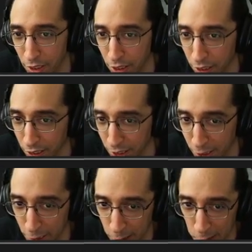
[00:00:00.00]

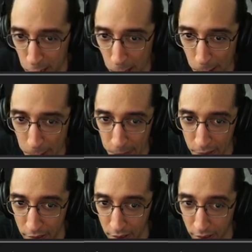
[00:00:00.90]

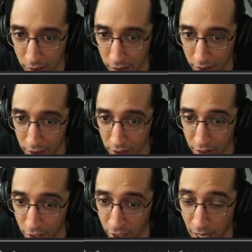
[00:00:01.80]

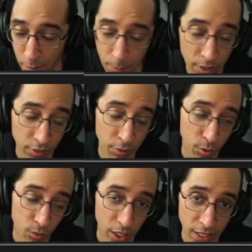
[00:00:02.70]
Sorry, I'm in a bit of a good
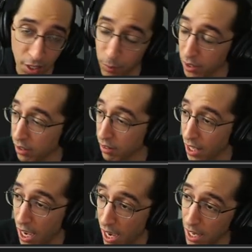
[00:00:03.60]
mood right now because
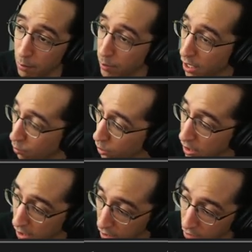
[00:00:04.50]
I am not
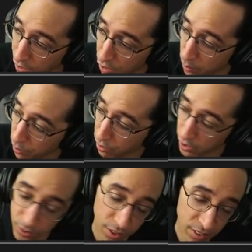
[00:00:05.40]
reading the terrible
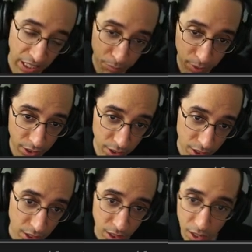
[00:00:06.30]
series I've been
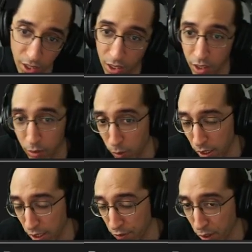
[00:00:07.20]

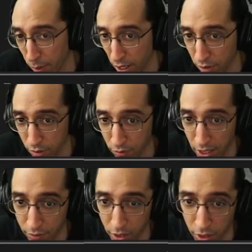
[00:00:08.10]
reading for the past
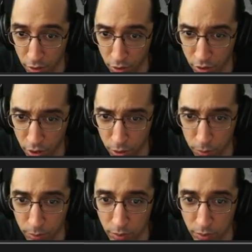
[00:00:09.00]
5 days or so.